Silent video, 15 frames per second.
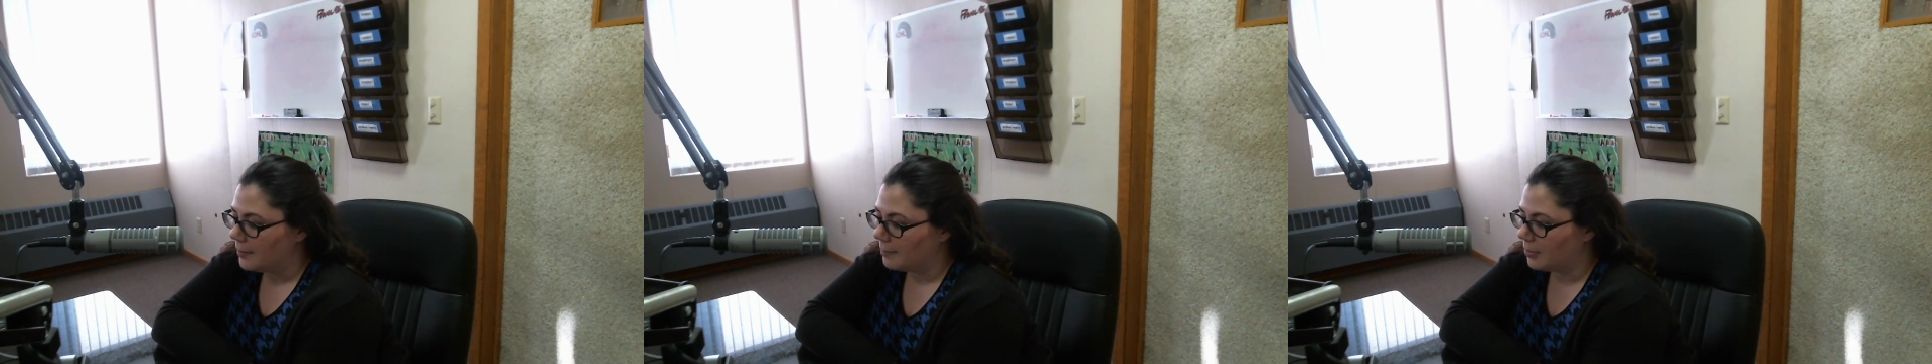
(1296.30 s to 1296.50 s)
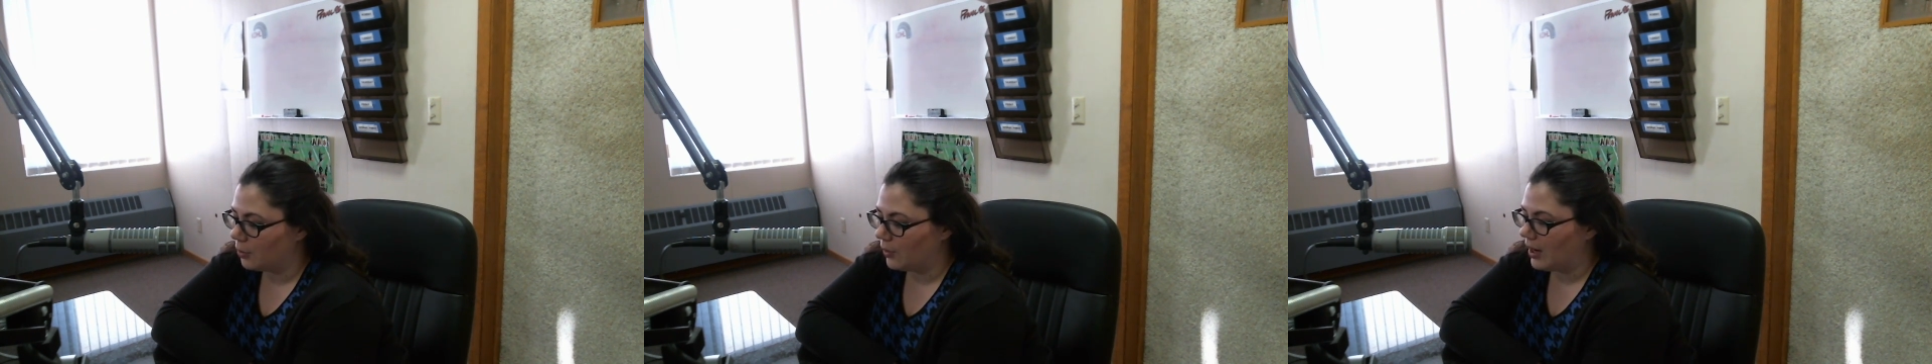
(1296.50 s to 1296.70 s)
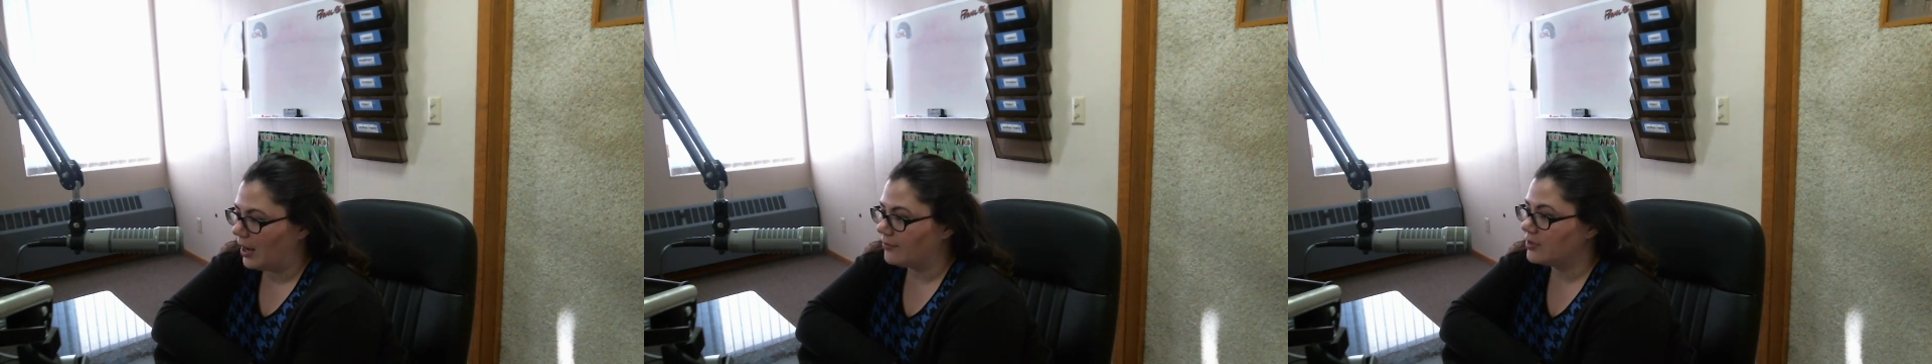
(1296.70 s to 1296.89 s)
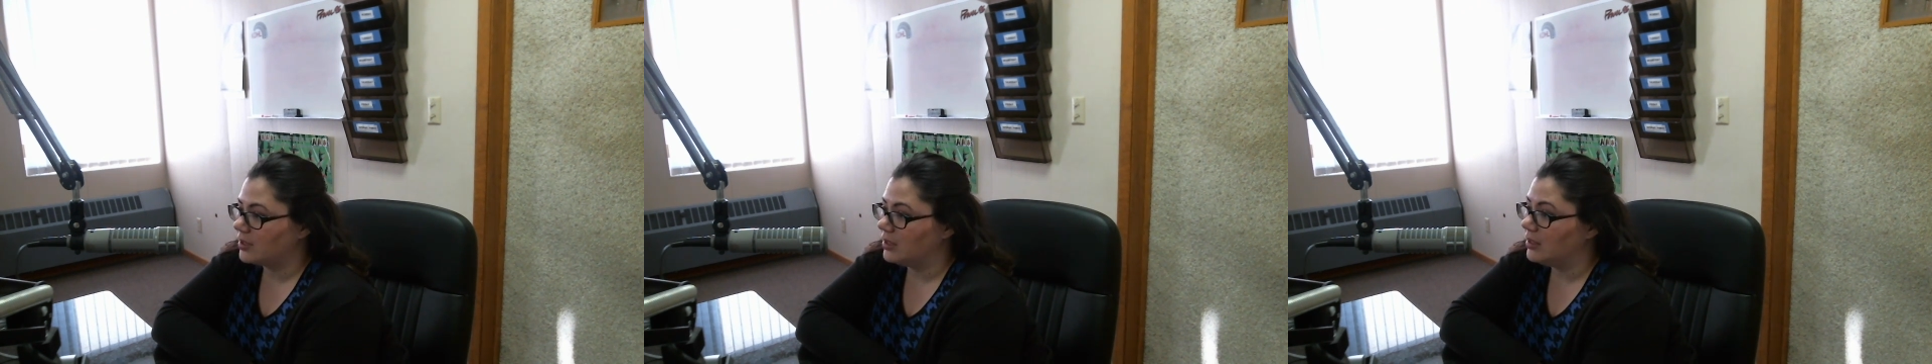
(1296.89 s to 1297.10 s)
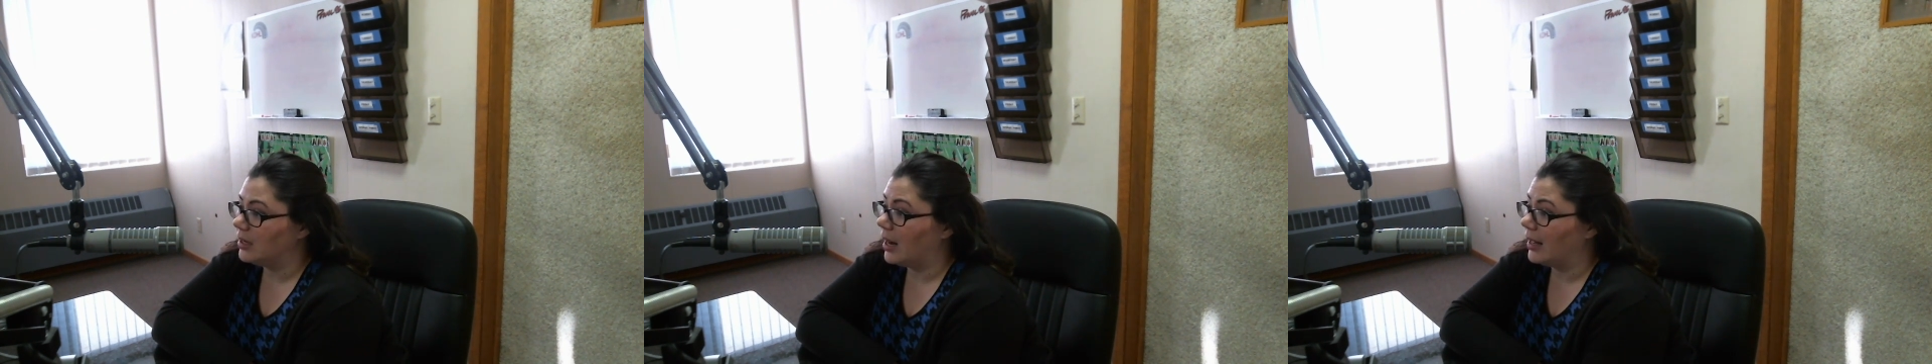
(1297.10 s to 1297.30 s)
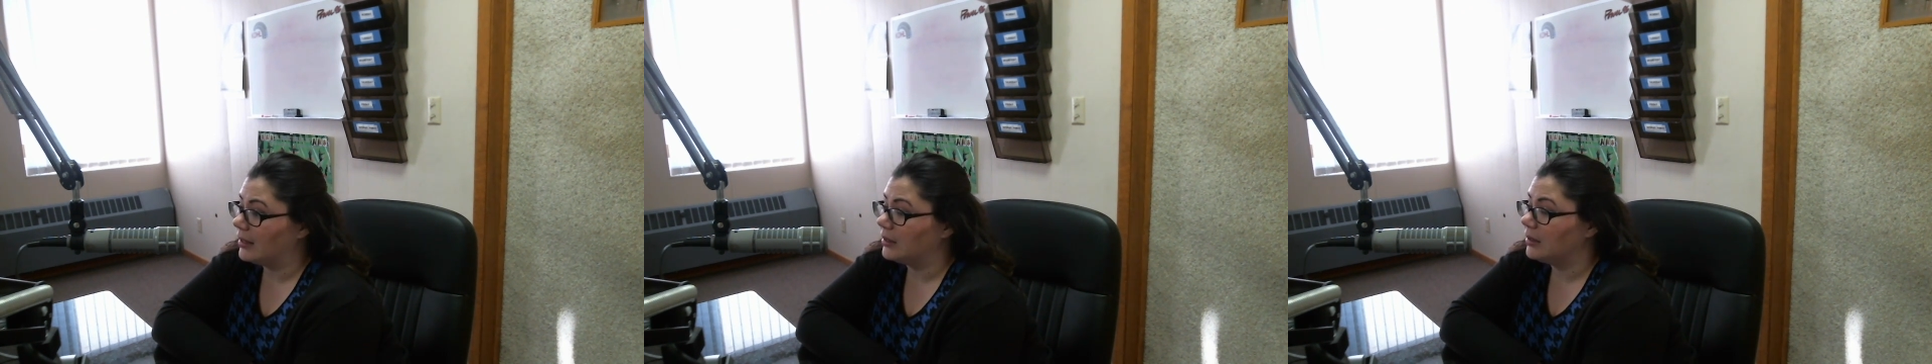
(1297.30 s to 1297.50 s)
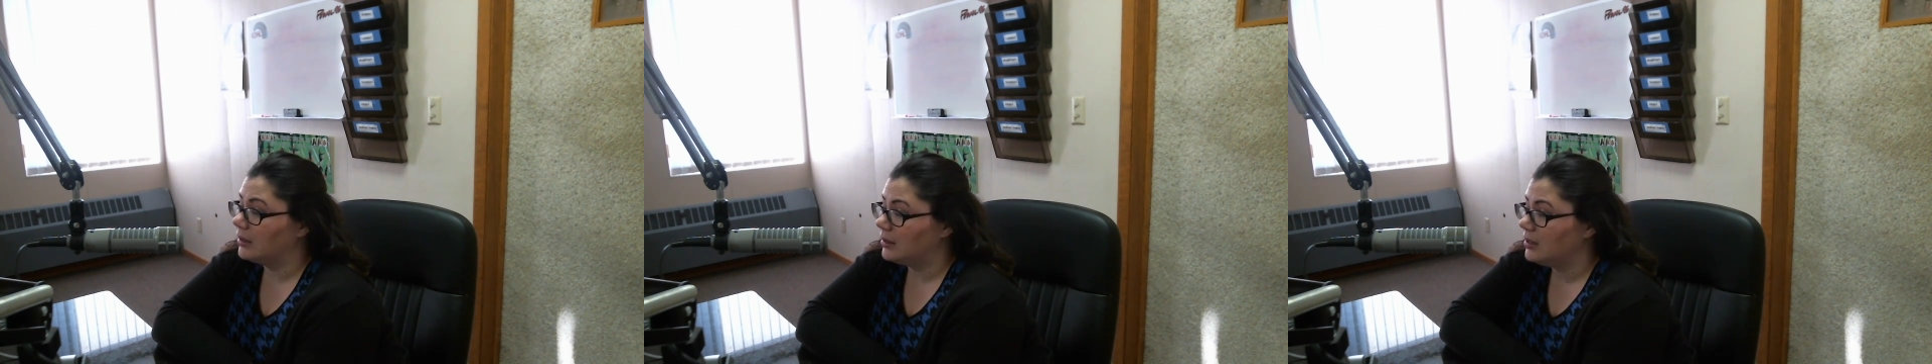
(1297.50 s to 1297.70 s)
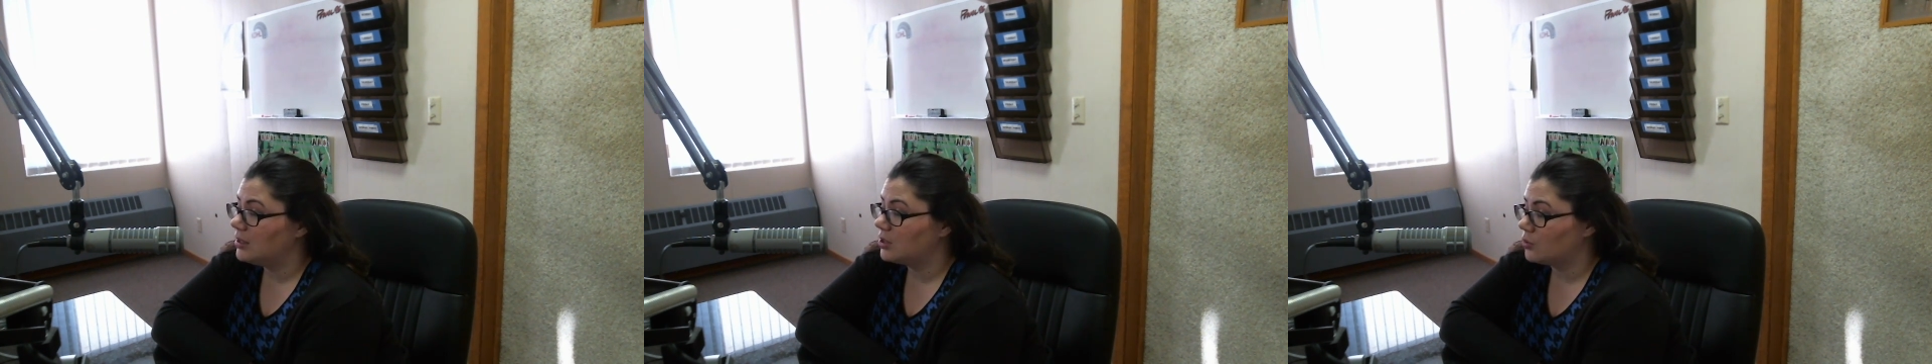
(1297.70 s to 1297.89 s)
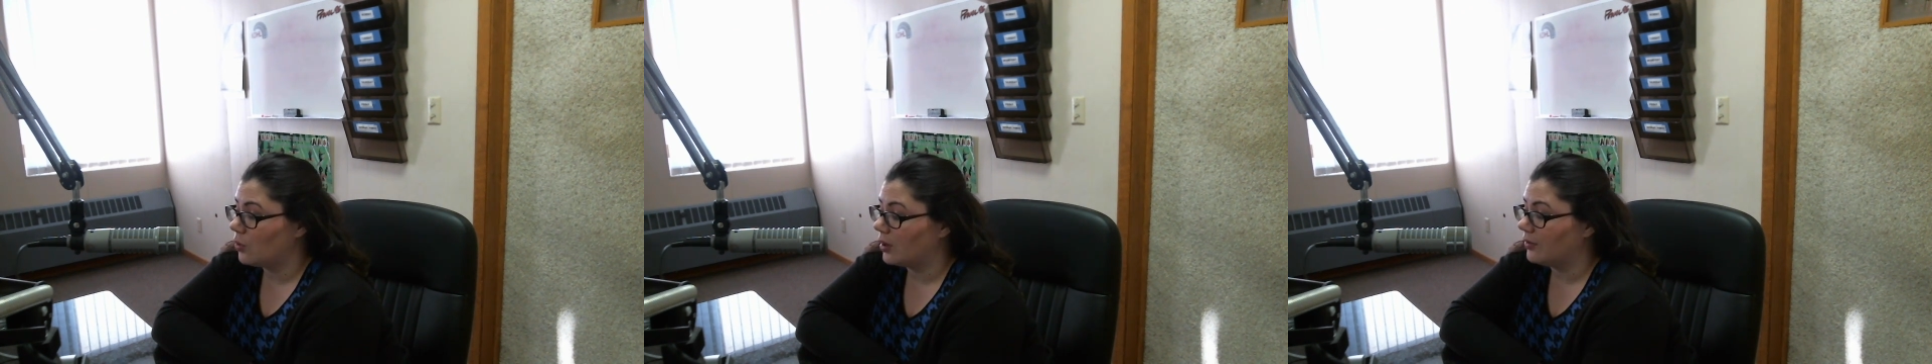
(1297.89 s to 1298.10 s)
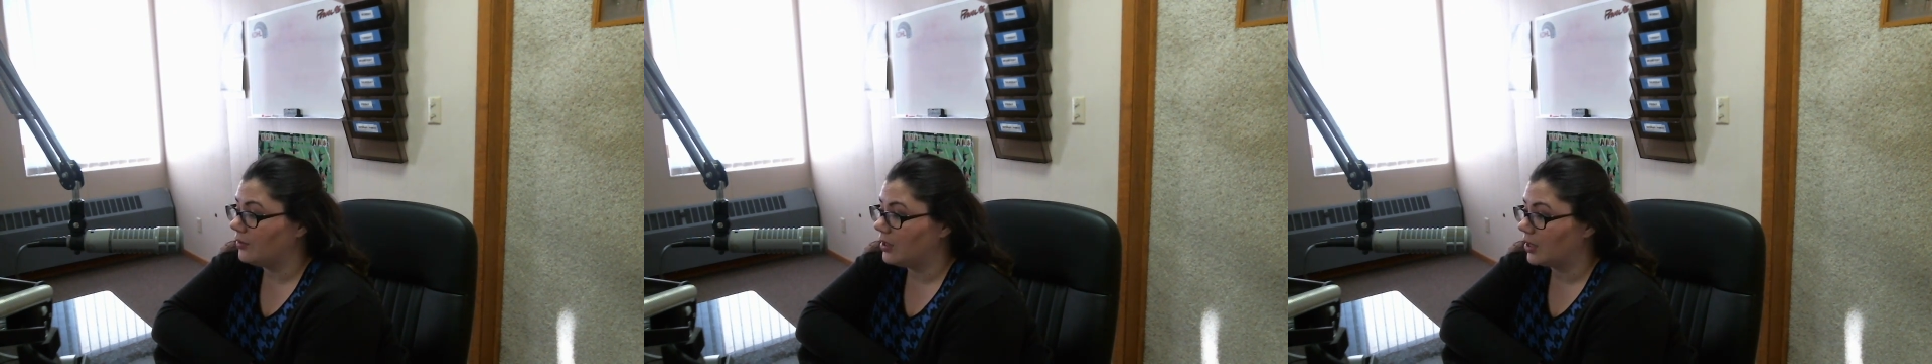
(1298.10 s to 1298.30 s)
but we have seen at least one of